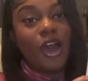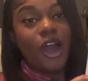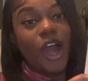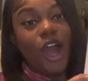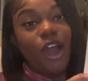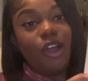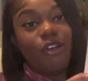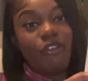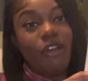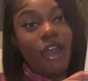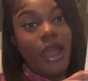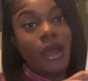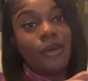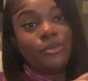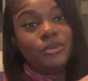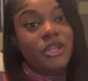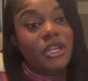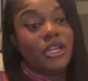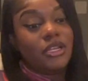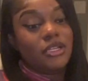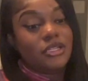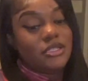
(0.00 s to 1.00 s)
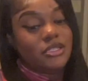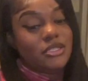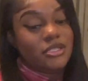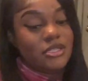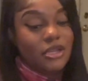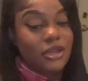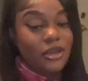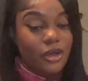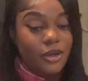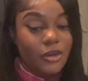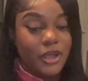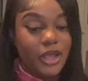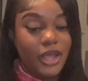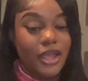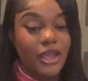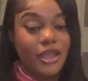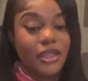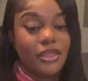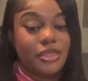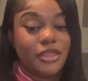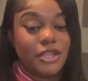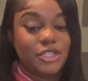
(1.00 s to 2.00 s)
around it
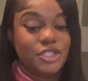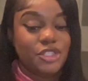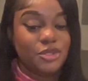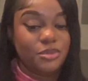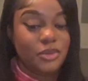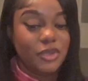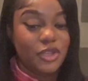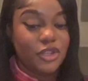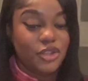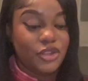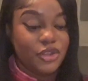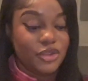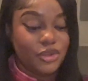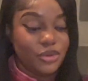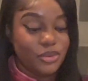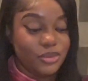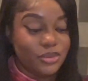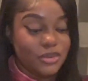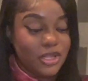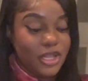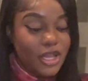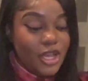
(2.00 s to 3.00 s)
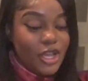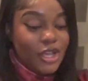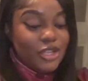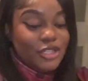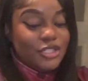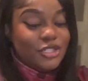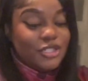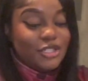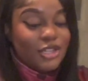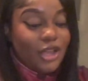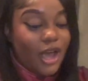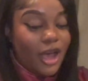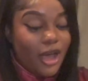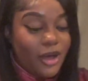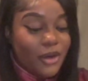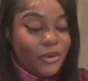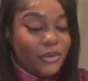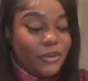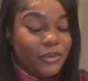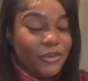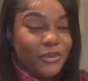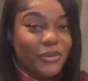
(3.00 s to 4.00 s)
okay this should be cute
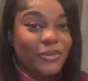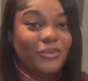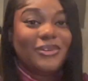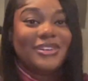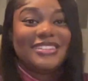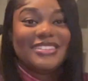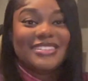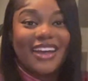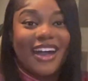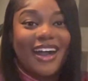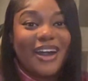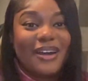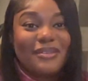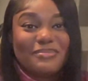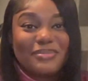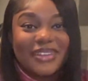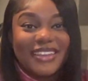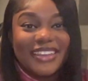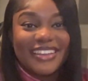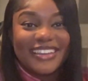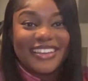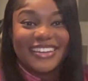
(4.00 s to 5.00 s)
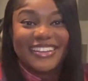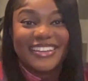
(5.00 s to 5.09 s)
so what topic